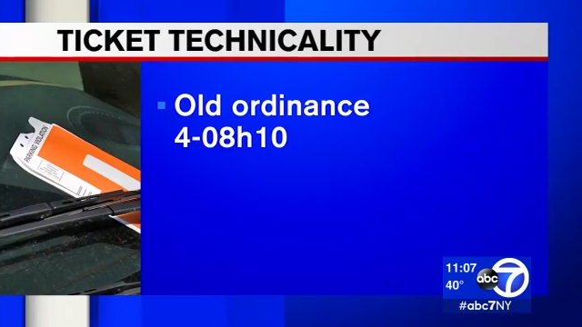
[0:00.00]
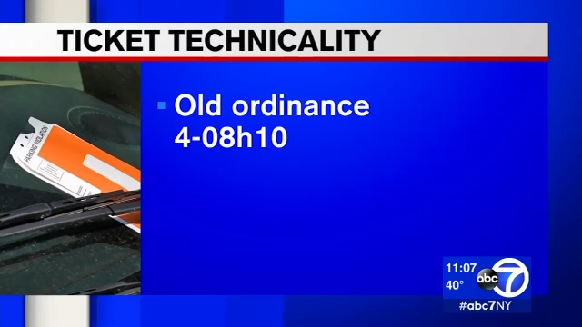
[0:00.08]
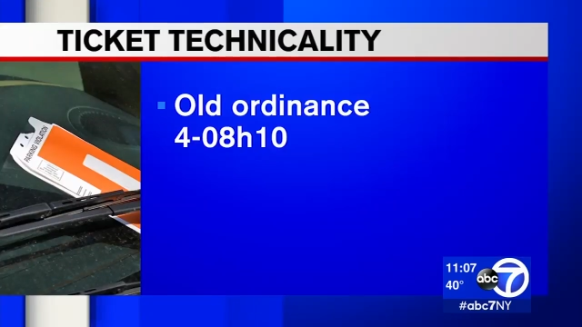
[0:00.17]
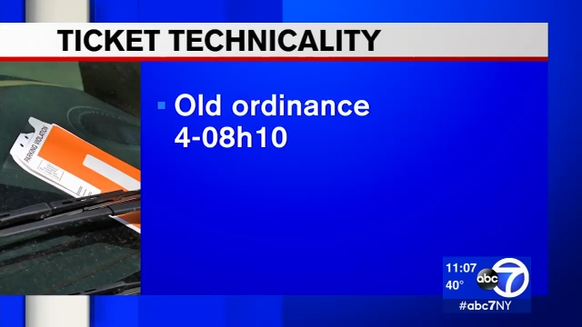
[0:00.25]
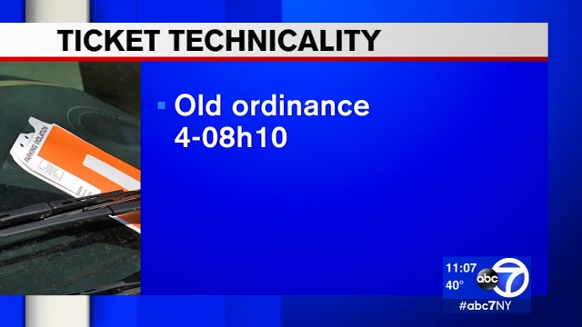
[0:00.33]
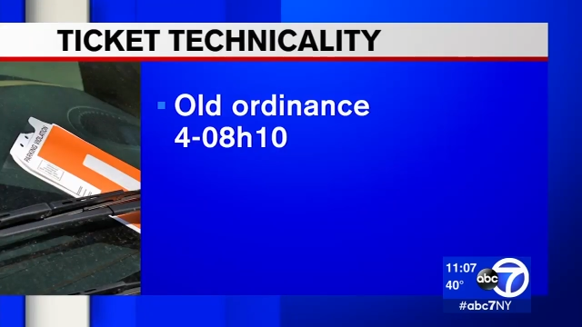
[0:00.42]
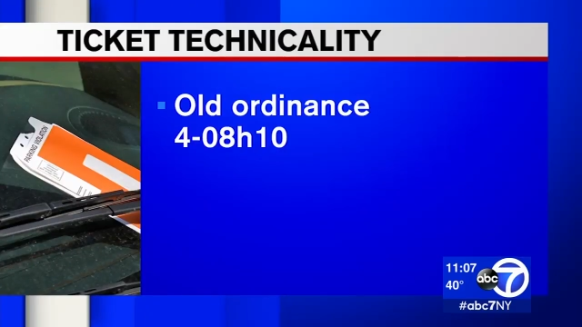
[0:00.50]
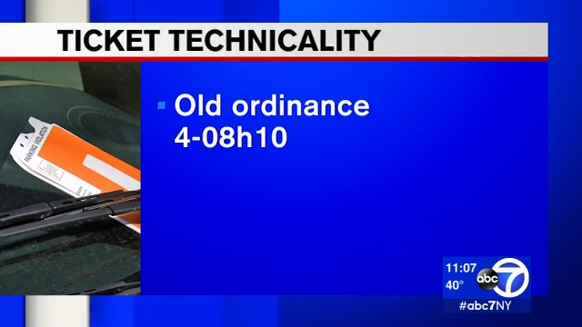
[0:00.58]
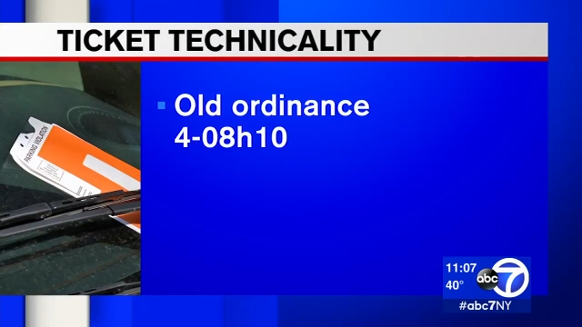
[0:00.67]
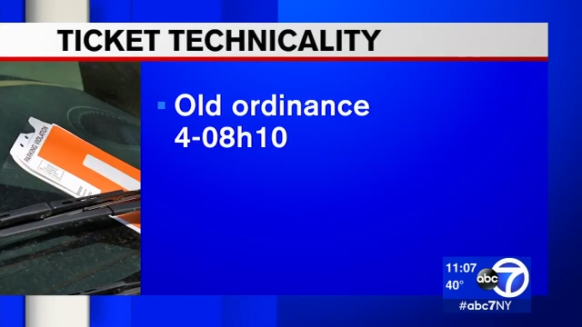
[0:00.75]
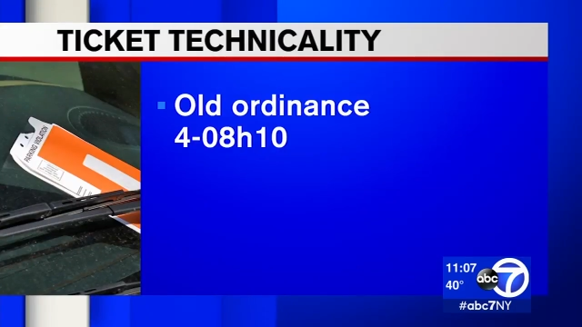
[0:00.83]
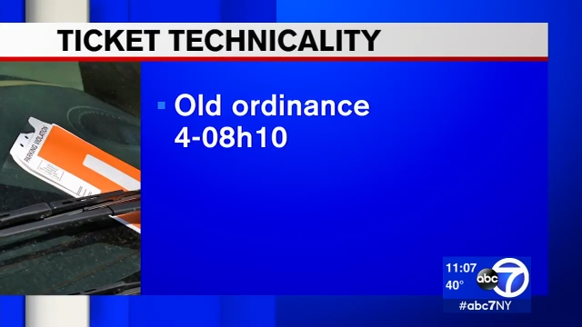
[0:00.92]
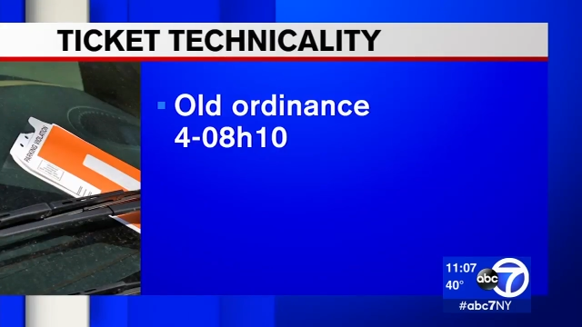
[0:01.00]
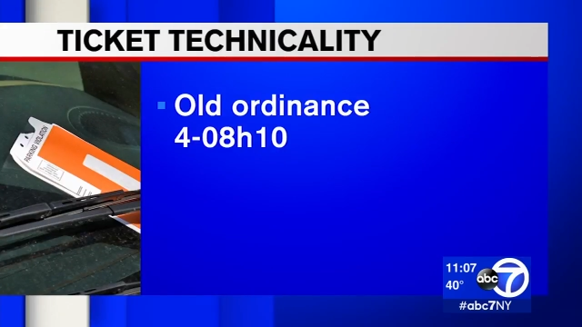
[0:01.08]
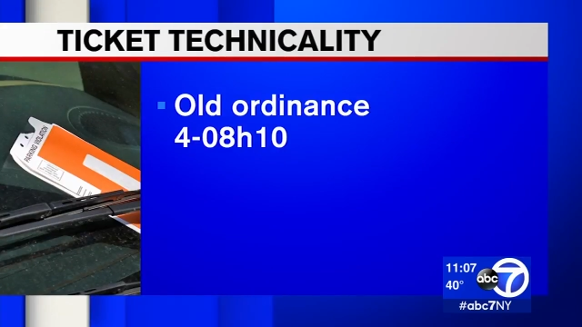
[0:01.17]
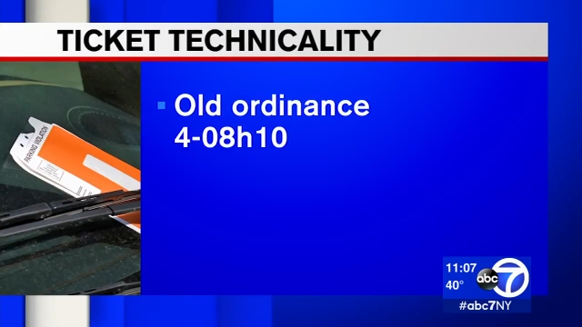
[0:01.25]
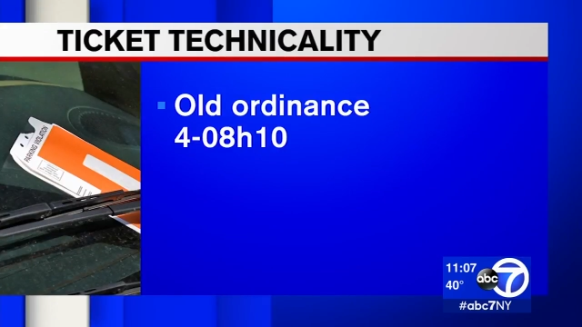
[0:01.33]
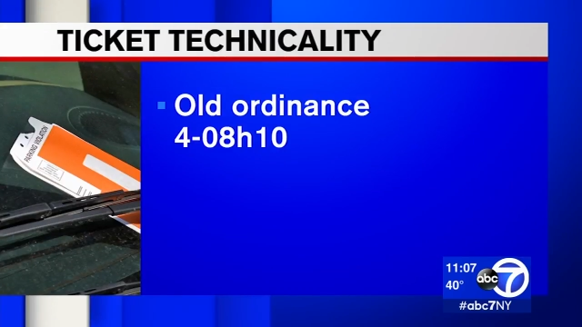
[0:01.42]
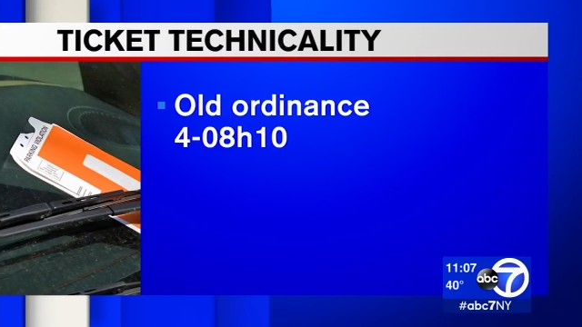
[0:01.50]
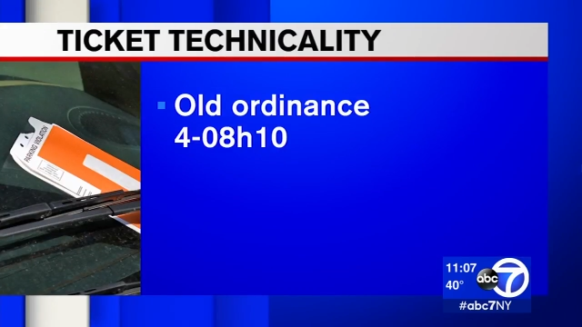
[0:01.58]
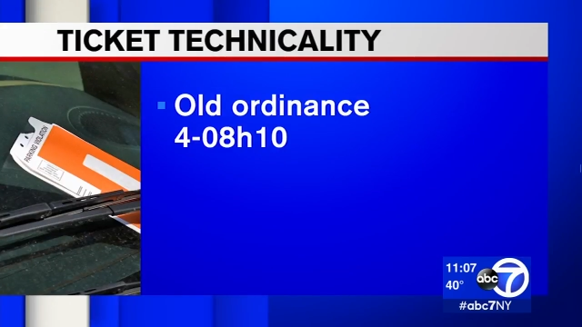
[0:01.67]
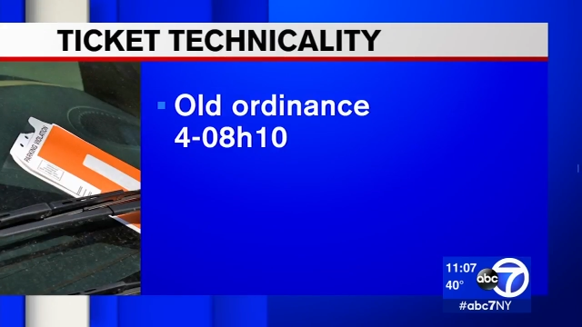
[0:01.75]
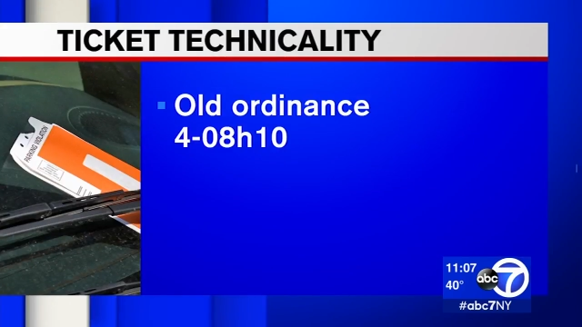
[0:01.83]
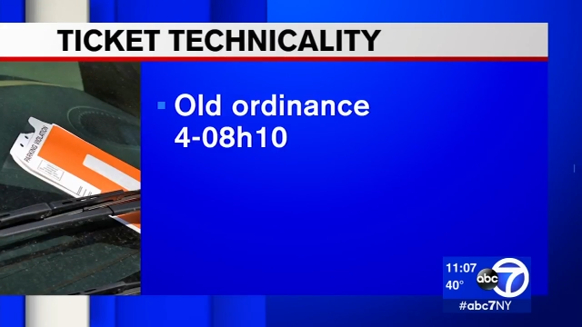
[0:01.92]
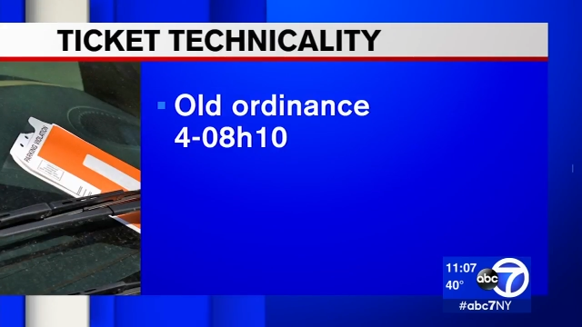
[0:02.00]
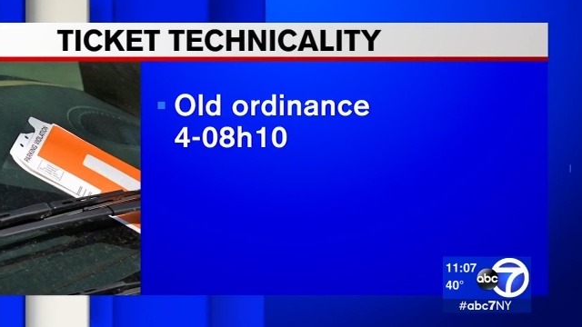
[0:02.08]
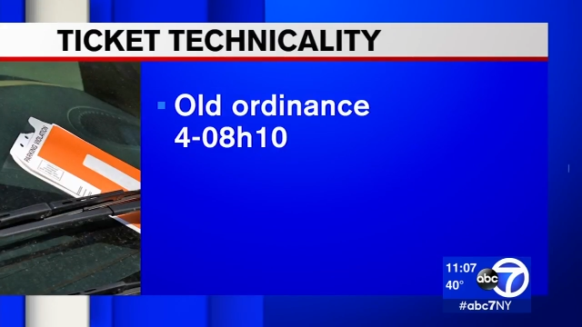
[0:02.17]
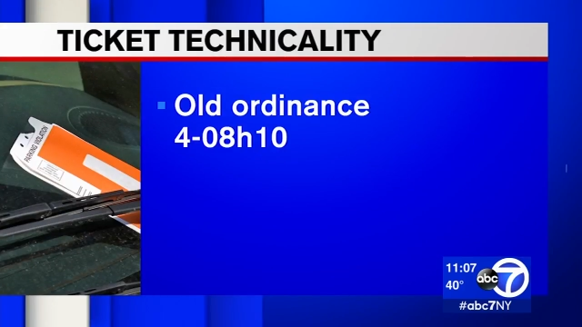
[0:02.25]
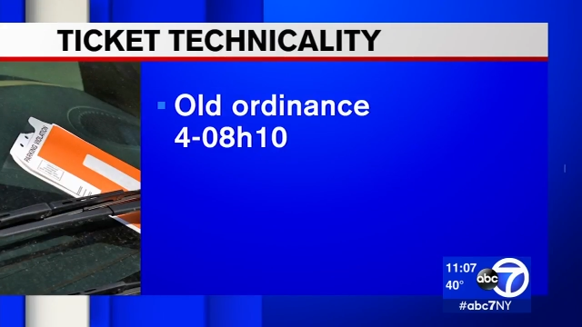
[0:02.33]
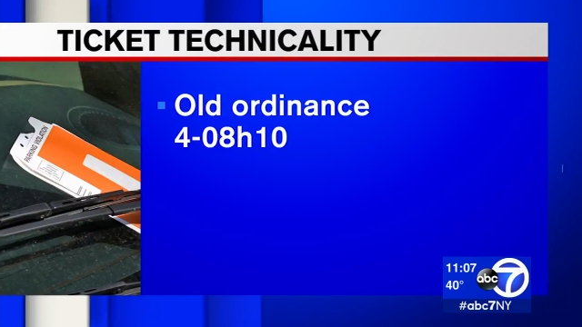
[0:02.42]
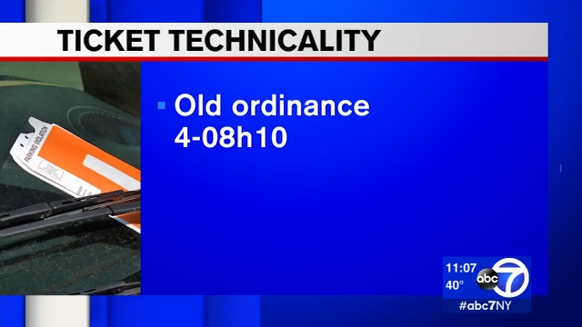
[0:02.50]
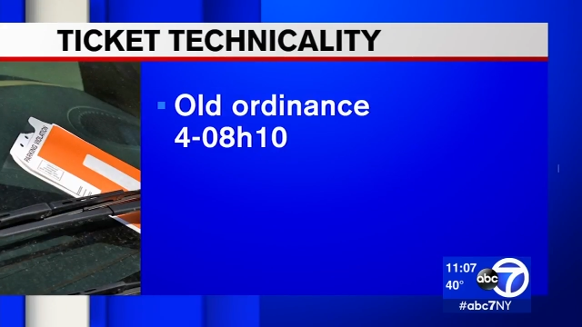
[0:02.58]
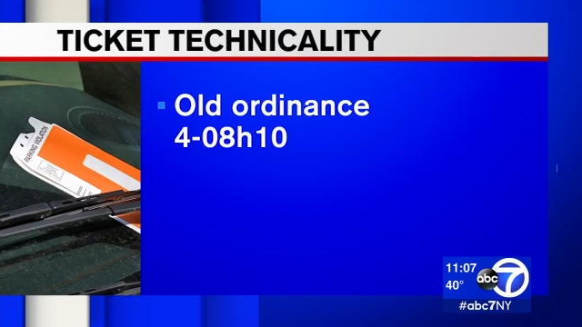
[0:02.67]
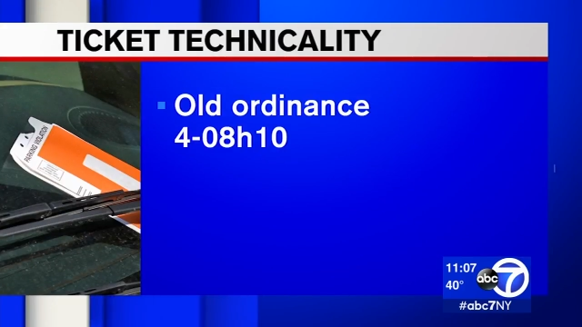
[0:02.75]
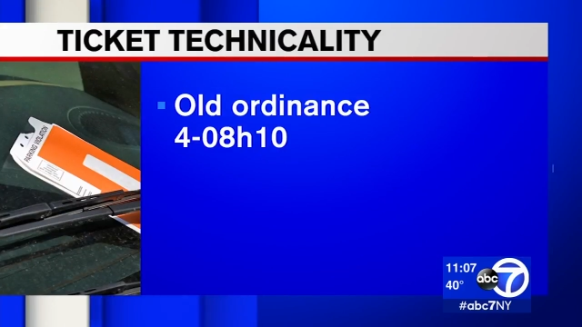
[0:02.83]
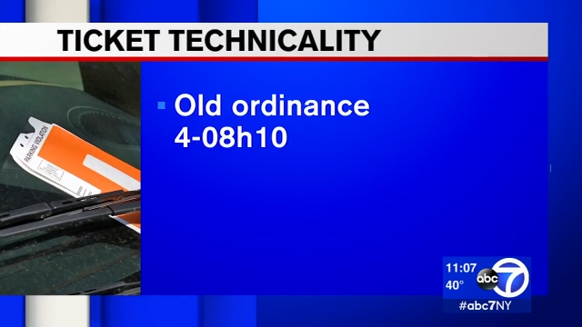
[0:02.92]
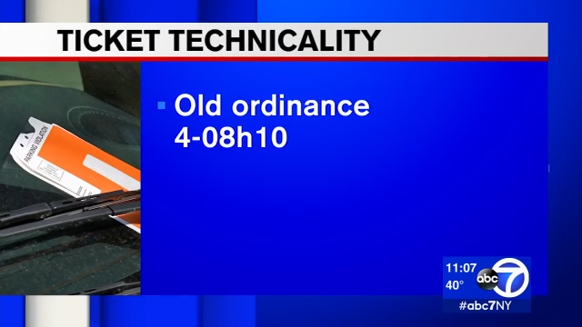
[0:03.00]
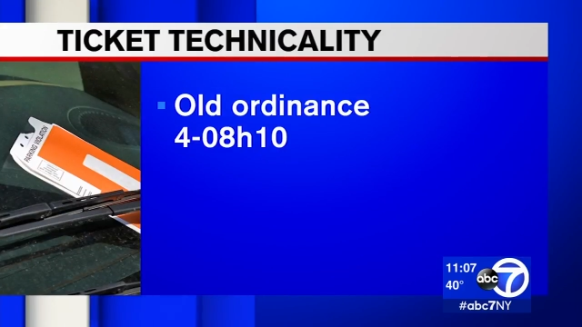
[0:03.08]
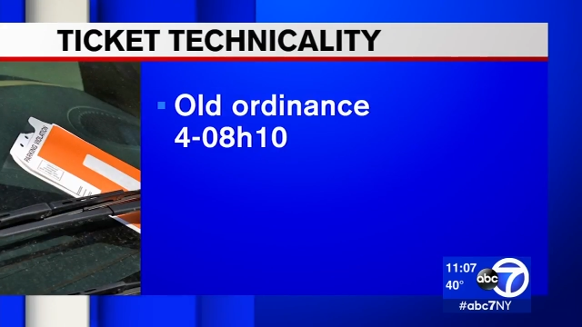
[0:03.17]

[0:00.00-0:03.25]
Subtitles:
Nobody's mouth can be seen.